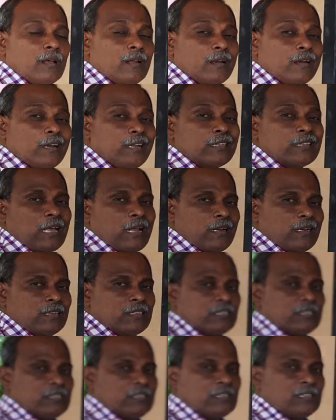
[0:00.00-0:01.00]

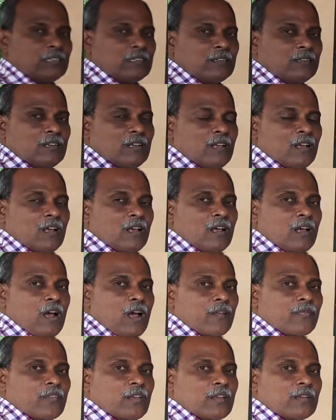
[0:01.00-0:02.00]
lethality.
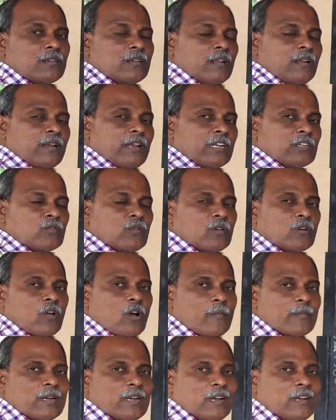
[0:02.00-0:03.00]
And then next one,
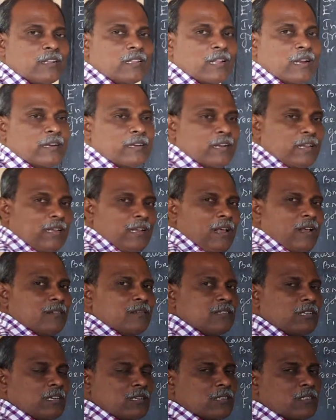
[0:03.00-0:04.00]
dominant lethality,
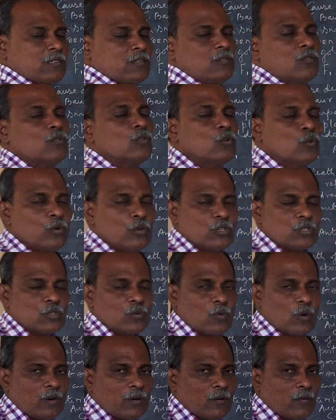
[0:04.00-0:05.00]
just
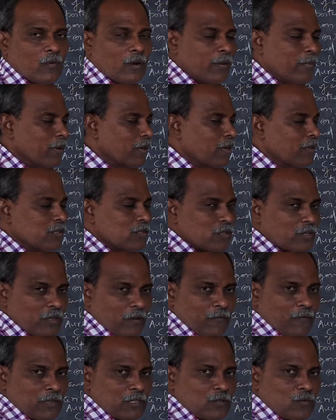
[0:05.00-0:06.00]
2:1. Why? Because the
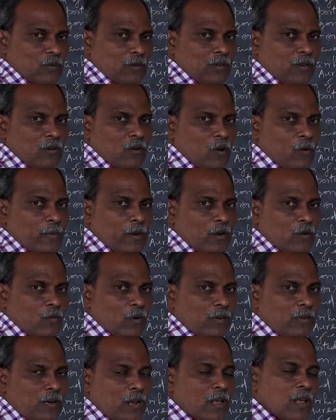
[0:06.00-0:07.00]
first one dominant
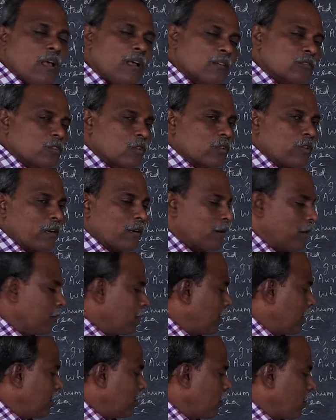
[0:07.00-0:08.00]
one. So that
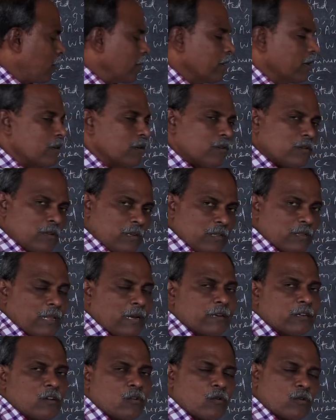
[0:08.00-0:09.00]
the dominant
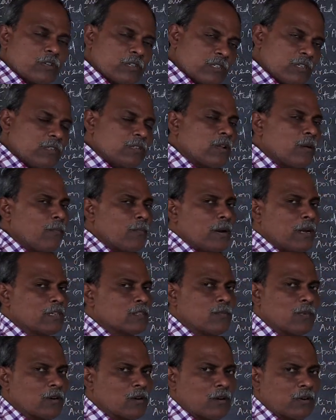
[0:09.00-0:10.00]
lethality noticed in some plants,
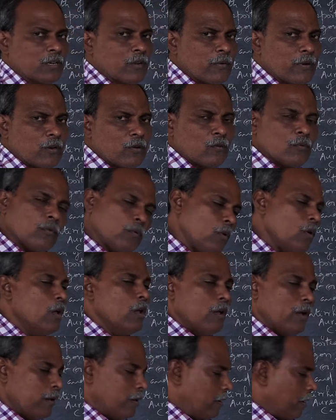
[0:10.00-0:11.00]
but not given in
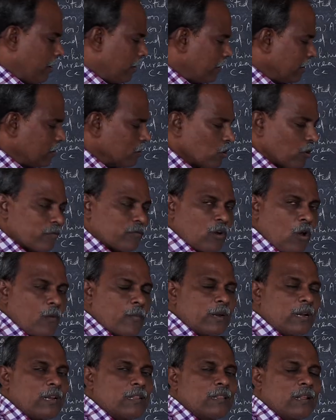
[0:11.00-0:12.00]
the ratio of
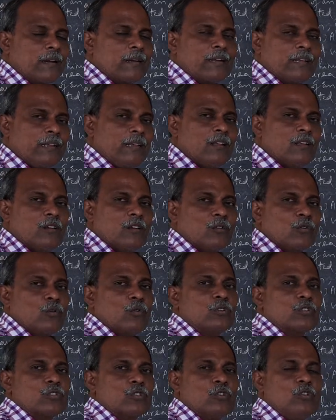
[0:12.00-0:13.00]
dominant lethality
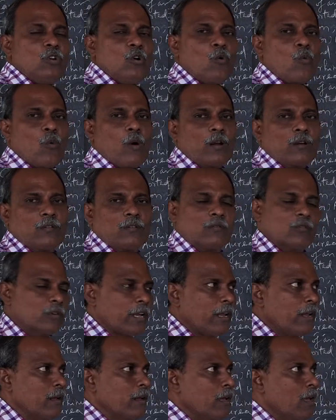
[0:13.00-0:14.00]
2:1.
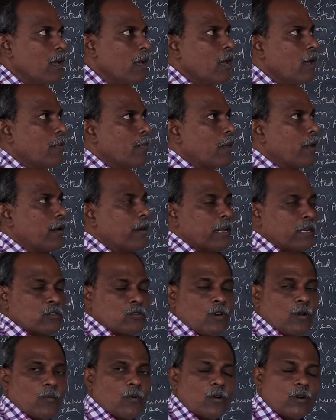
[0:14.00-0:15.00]
Okay. Then next
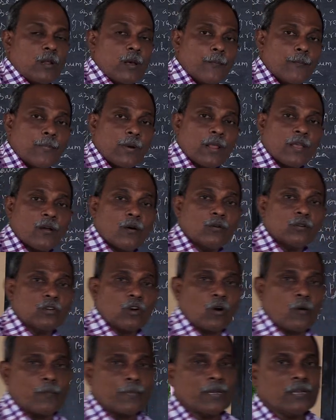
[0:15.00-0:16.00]
one about
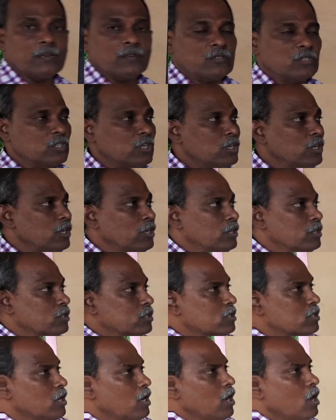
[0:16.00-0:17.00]
pleiotropic
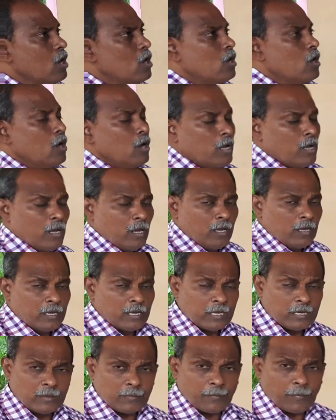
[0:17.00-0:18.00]
genes. In